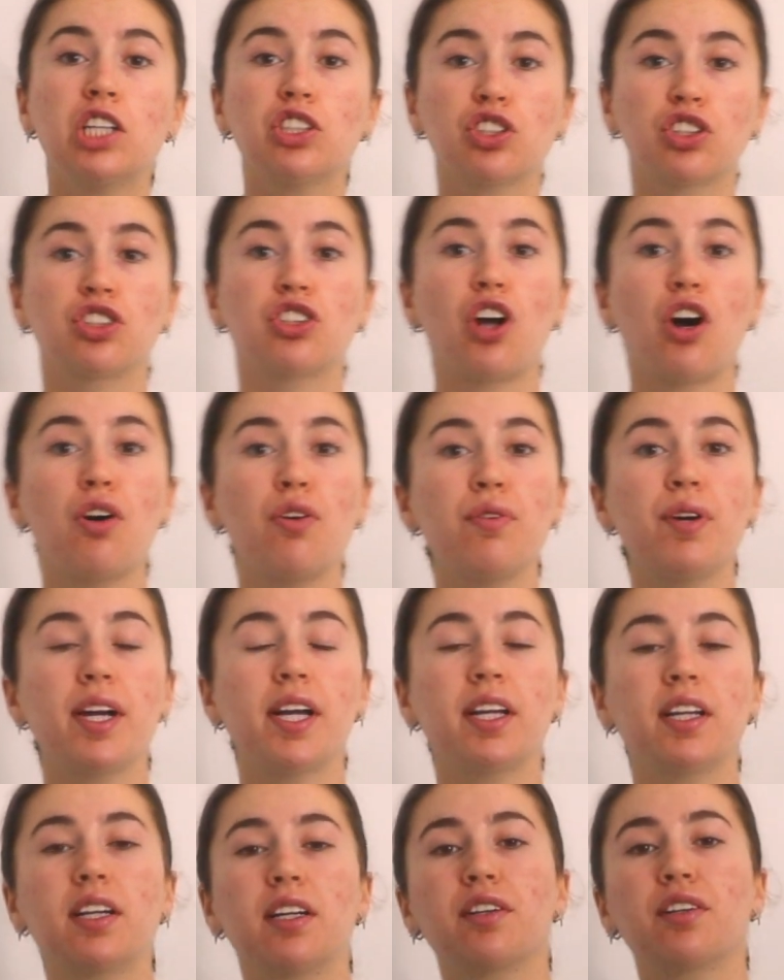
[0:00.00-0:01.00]
So
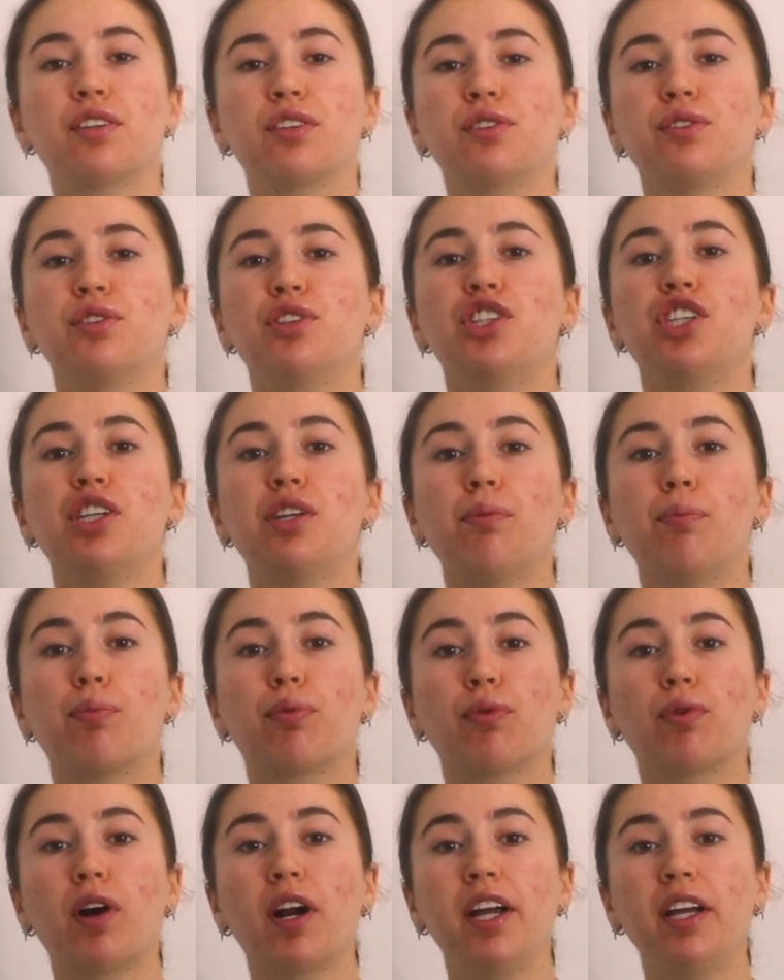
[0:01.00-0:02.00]
in conclusion,
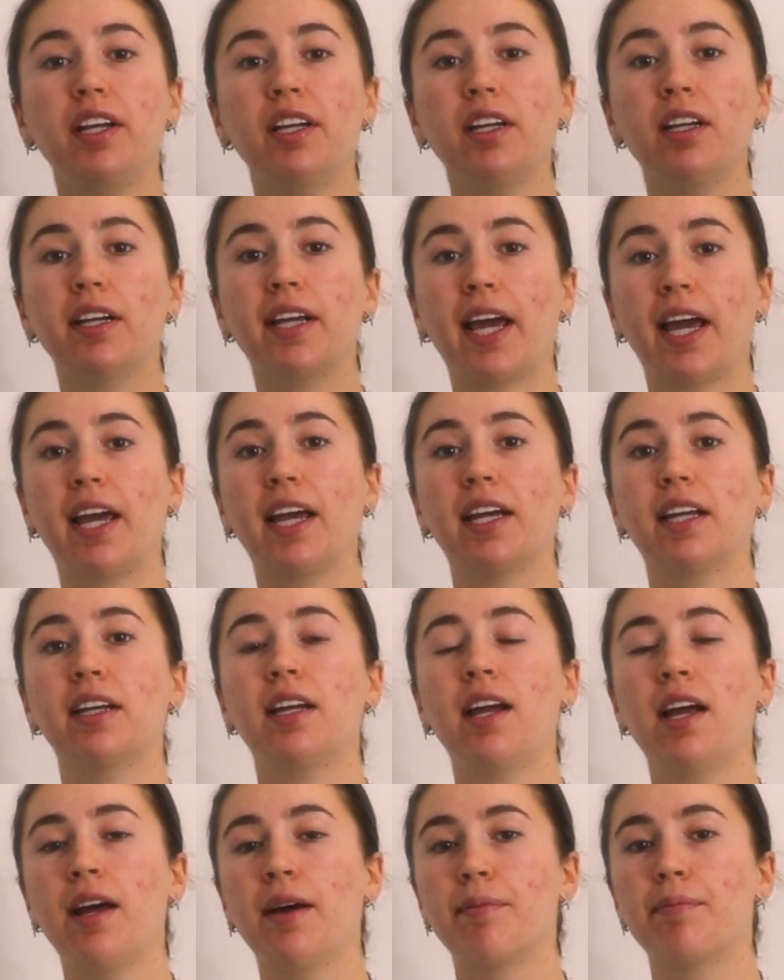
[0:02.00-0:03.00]
BrainGate
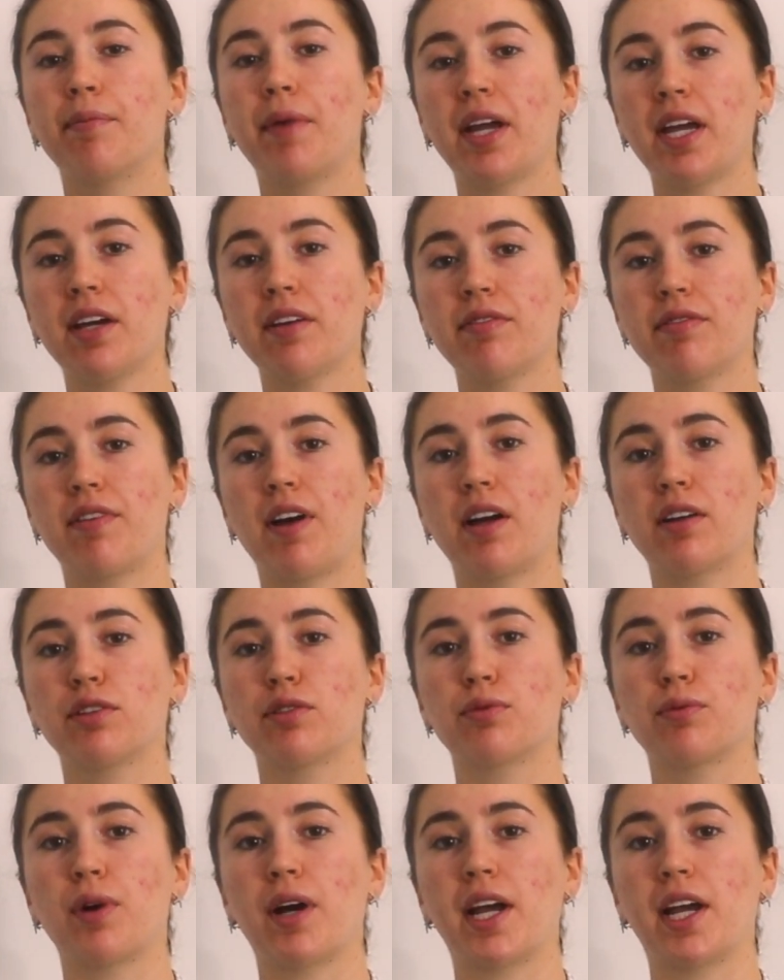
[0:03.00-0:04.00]
may have found
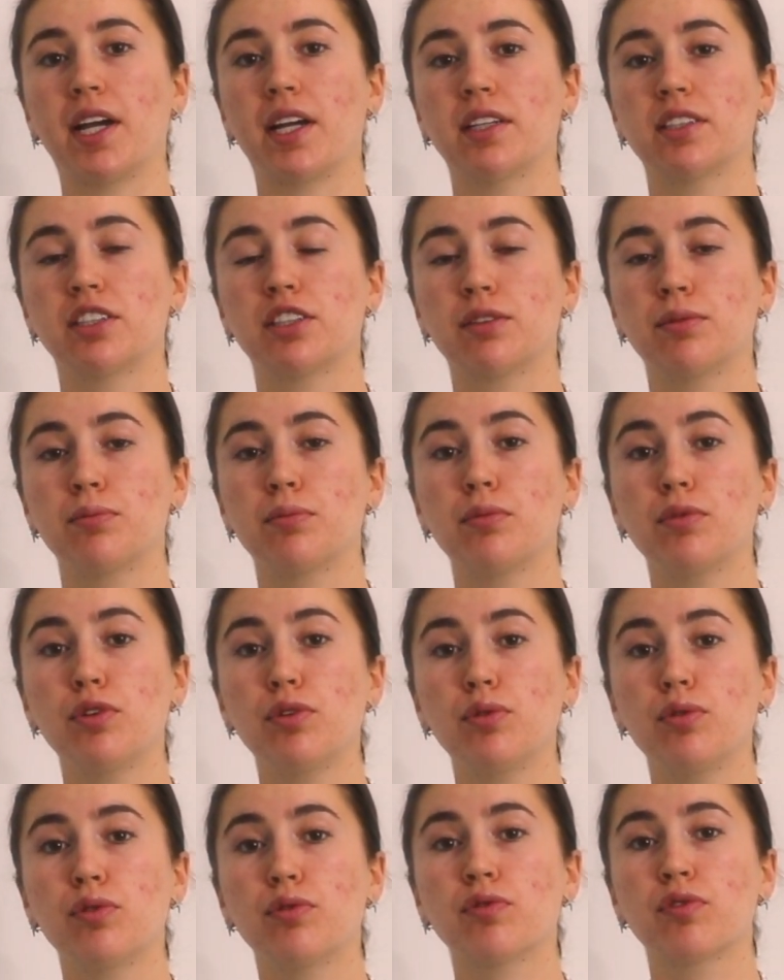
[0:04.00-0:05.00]
a way to
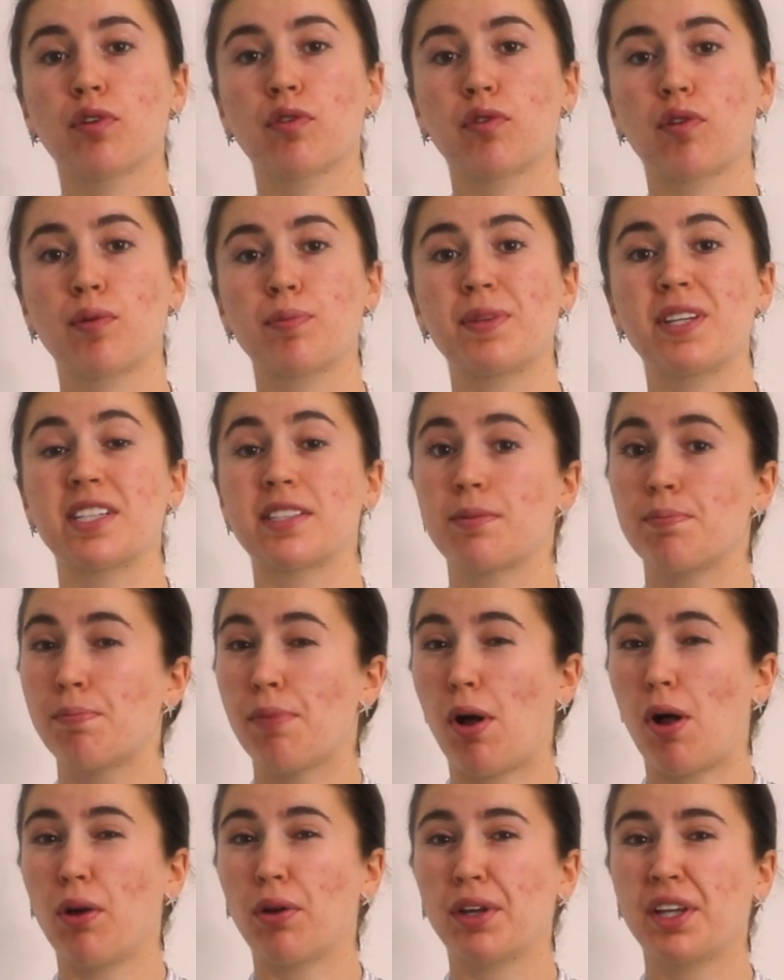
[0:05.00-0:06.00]
move from this
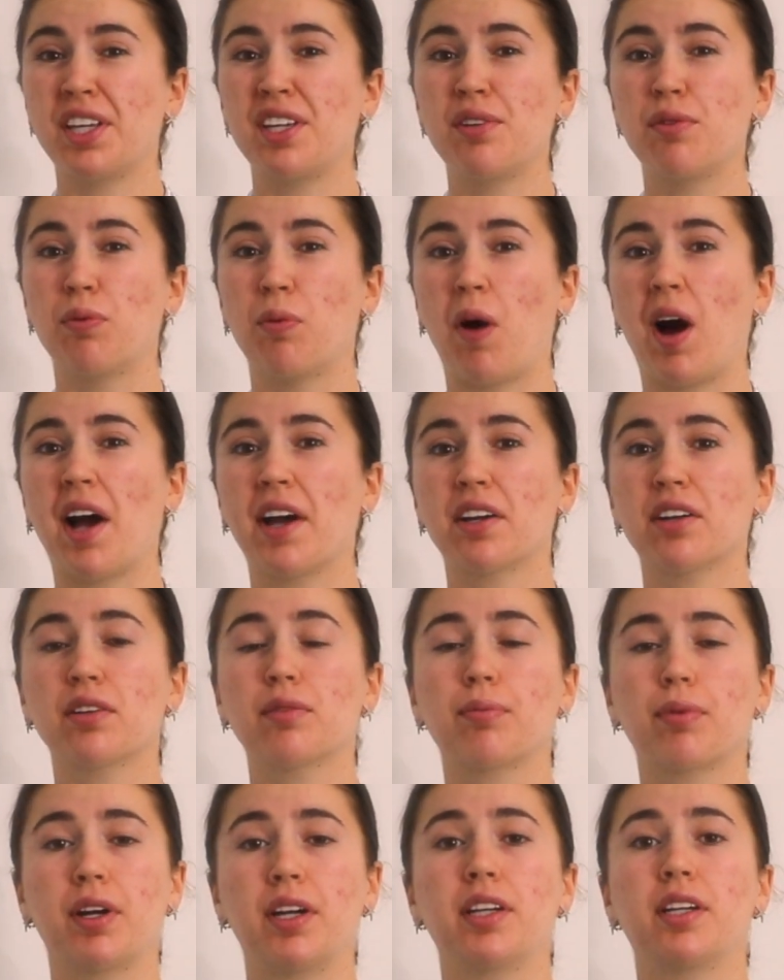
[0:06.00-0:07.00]
bulky
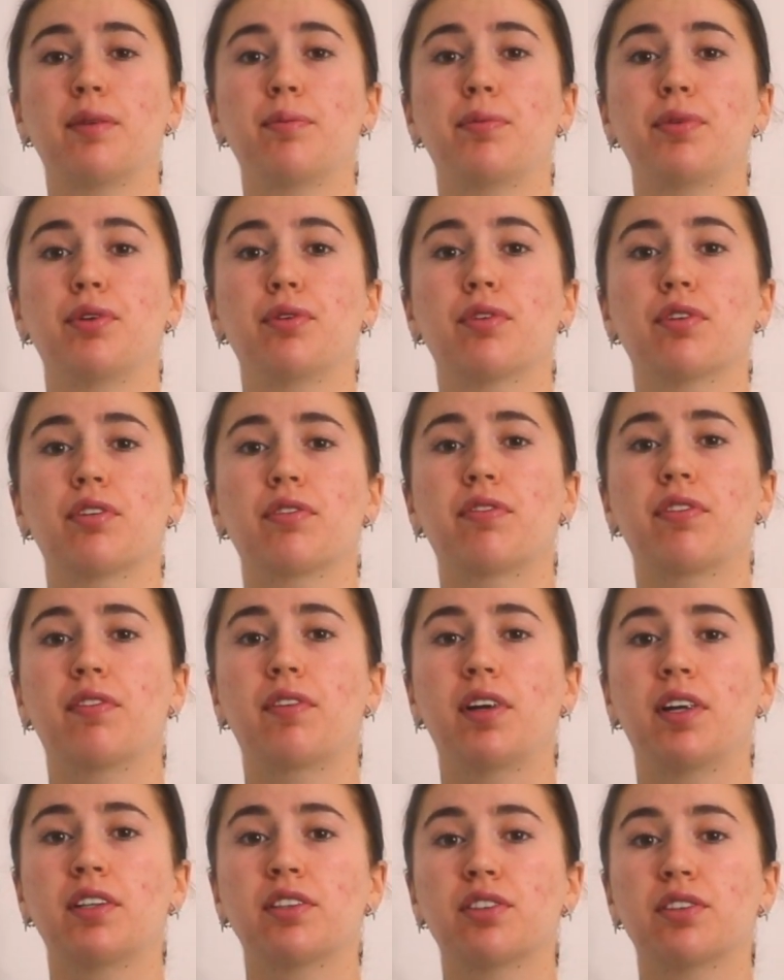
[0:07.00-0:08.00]
wired brain computer
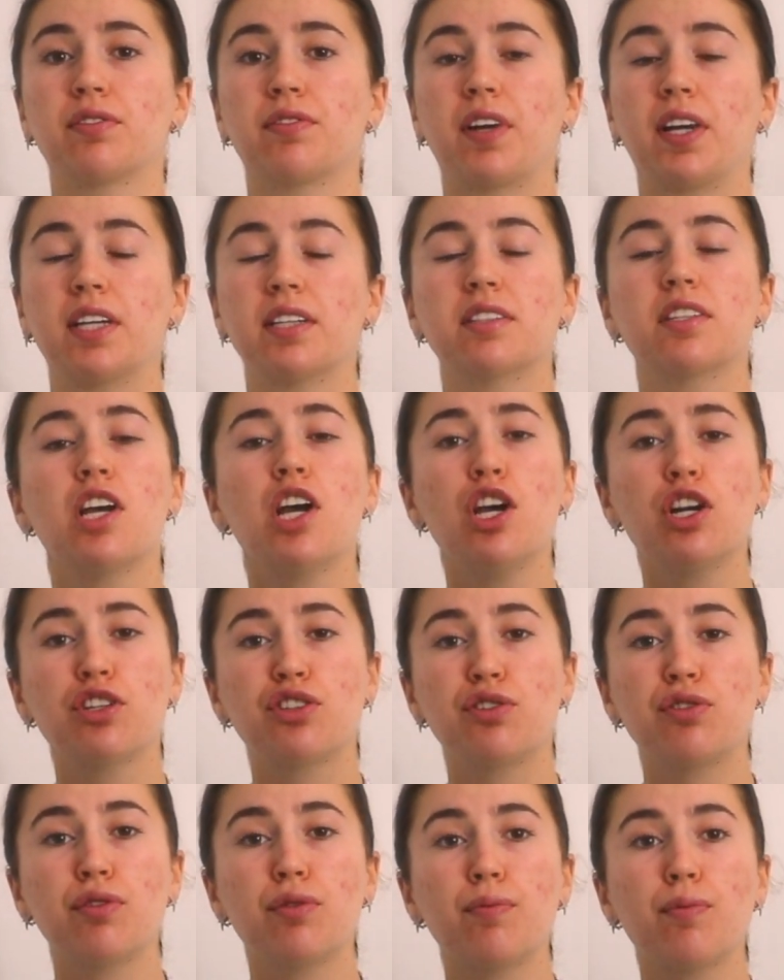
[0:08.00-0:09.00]
interface
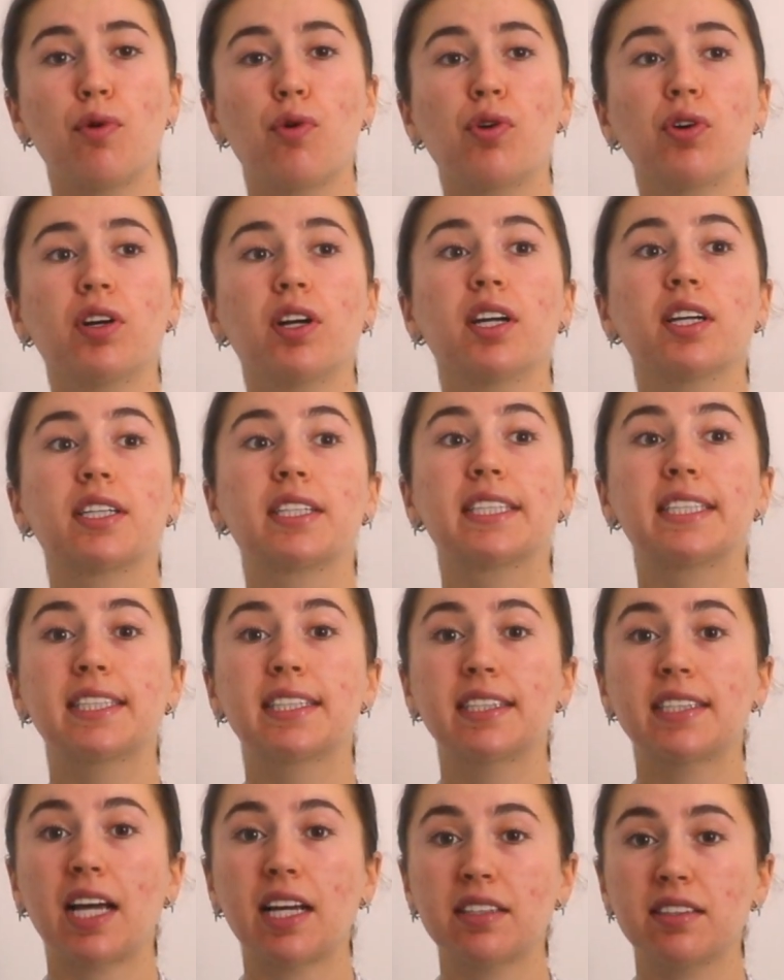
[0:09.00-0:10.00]
to a more
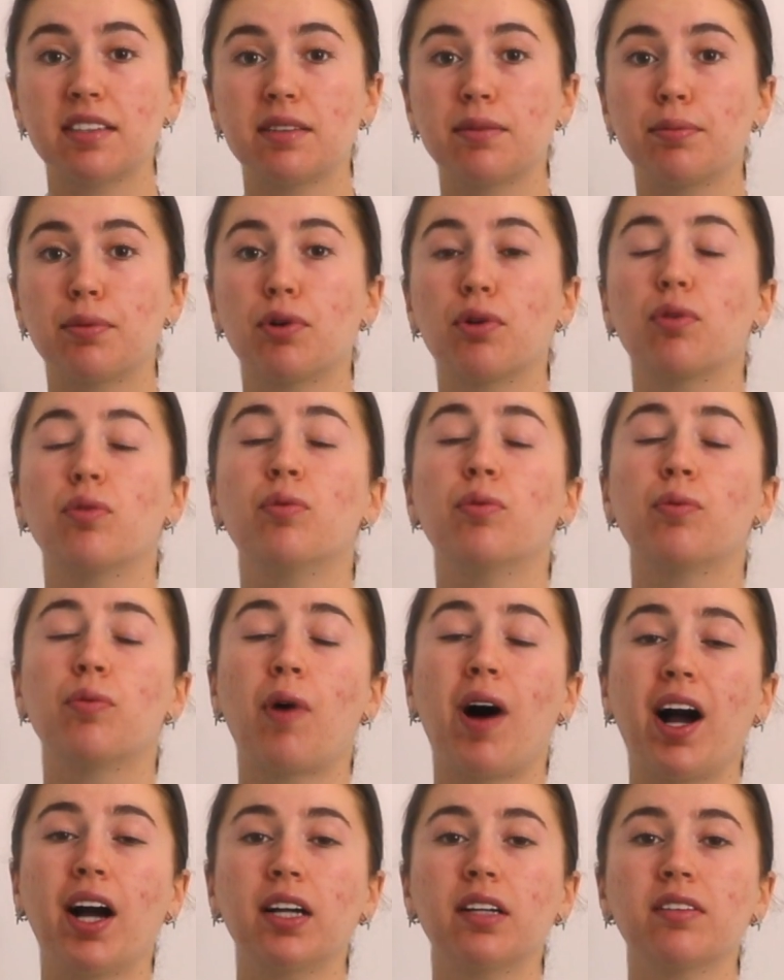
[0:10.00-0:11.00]
accessible
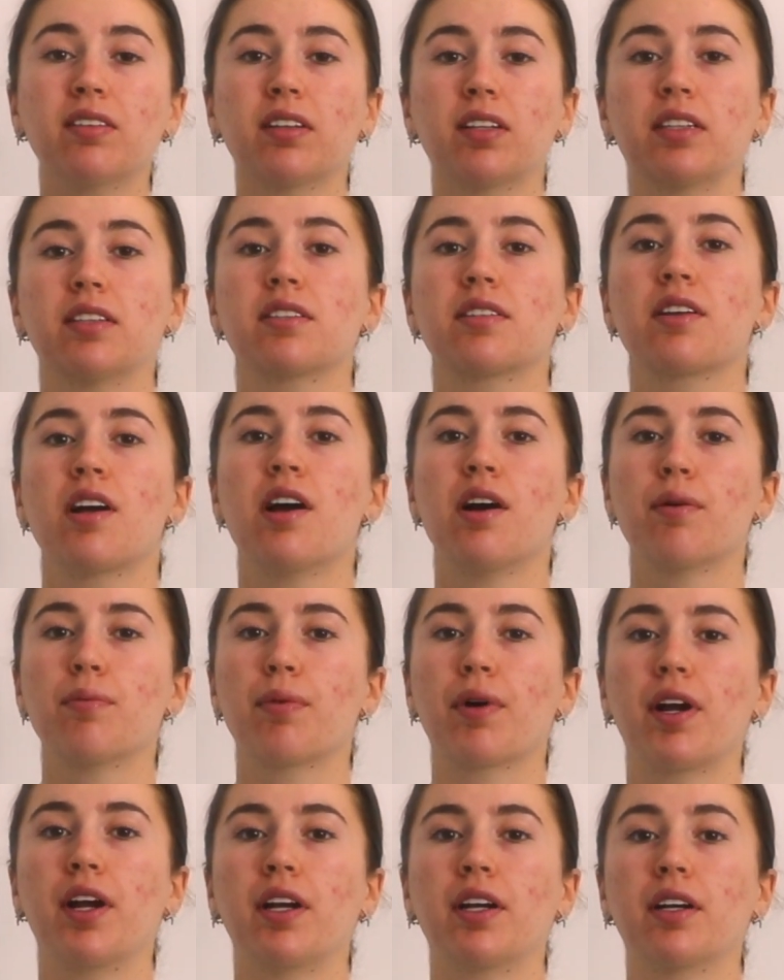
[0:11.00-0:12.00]
wireless
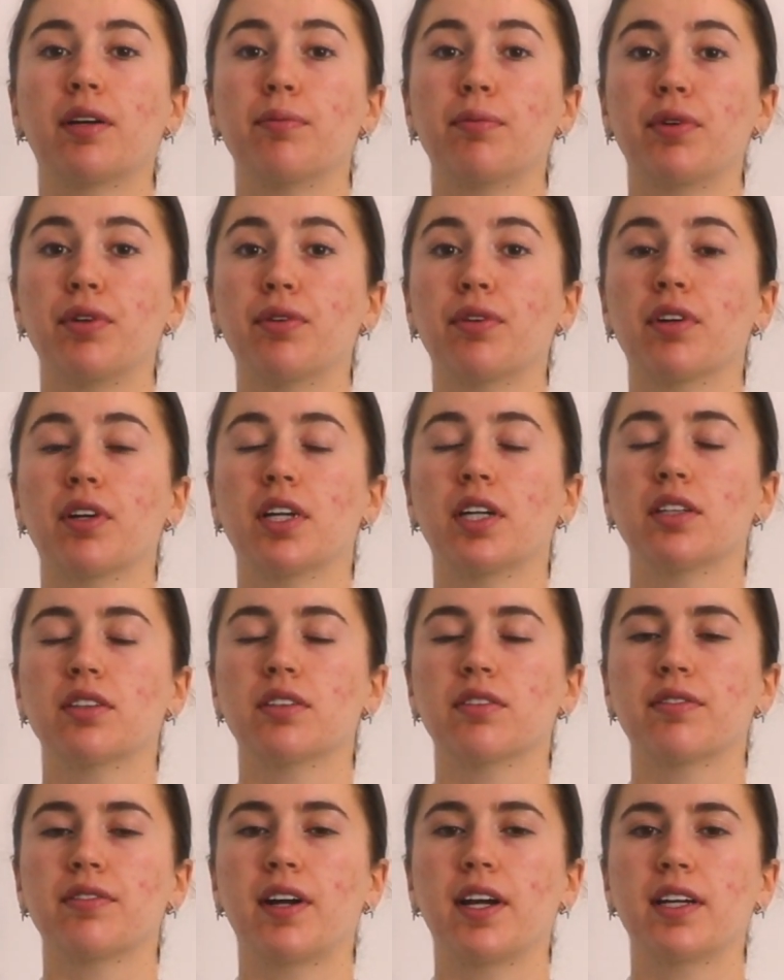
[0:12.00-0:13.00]
brain computer
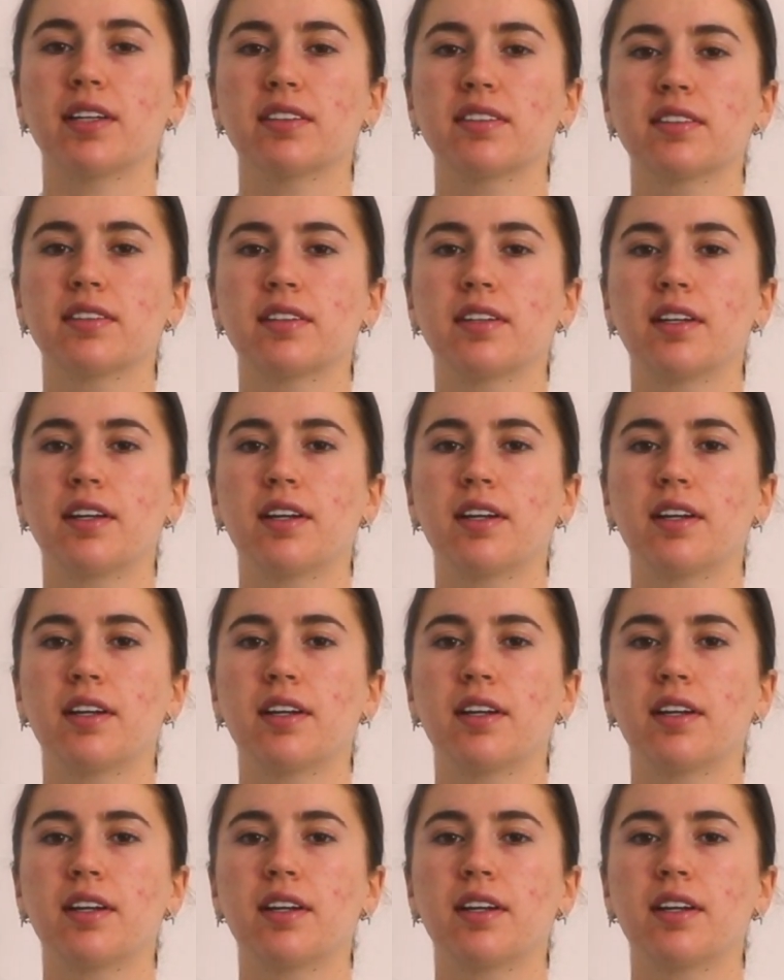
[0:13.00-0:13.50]
interface.